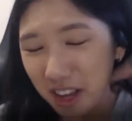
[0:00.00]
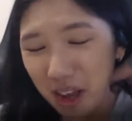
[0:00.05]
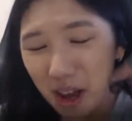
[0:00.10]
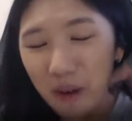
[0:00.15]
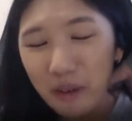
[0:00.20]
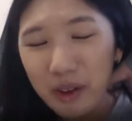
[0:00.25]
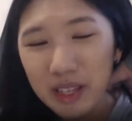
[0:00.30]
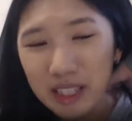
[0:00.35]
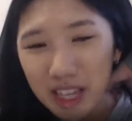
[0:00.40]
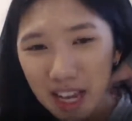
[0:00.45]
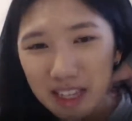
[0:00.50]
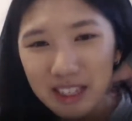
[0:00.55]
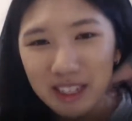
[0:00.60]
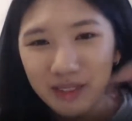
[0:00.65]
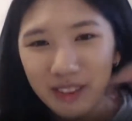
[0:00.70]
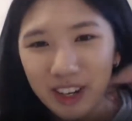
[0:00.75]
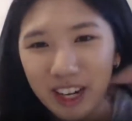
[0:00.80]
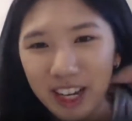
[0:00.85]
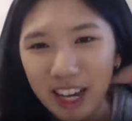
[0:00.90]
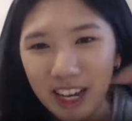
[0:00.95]
Always ask
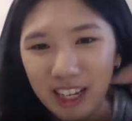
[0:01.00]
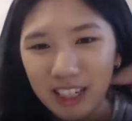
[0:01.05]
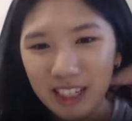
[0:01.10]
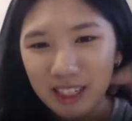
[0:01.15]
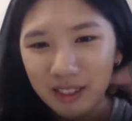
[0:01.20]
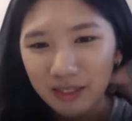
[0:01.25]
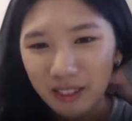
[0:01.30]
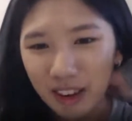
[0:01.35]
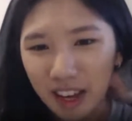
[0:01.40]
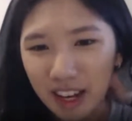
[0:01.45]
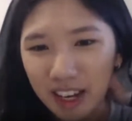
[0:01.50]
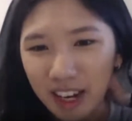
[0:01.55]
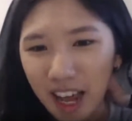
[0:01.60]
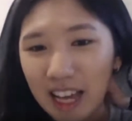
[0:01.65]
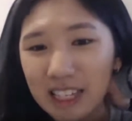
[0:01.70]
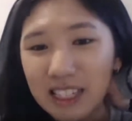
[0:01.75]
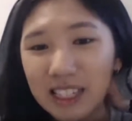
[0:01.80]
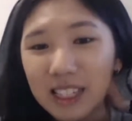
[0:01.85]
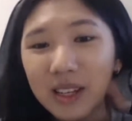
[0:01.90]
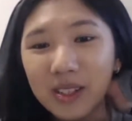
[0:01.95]
somebody else, but
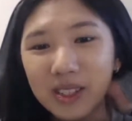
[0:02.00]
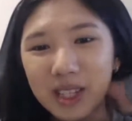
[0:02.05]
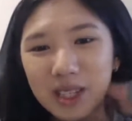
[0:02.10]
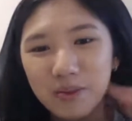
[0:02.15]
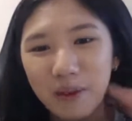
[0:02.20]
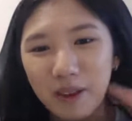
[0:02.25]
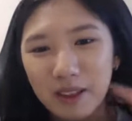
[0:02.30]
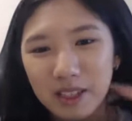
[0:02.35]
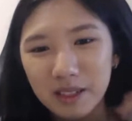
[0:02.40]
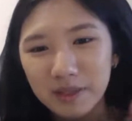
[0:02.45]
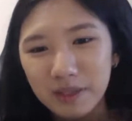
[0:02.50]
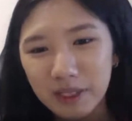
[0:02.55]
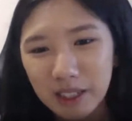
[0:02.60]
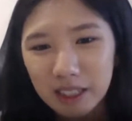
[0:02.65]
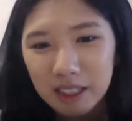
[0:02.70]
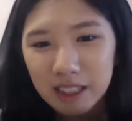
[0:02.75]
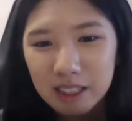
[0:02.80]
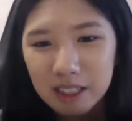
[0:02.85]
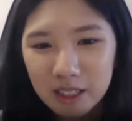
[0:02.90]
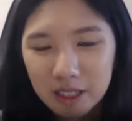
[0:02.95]
as close as possible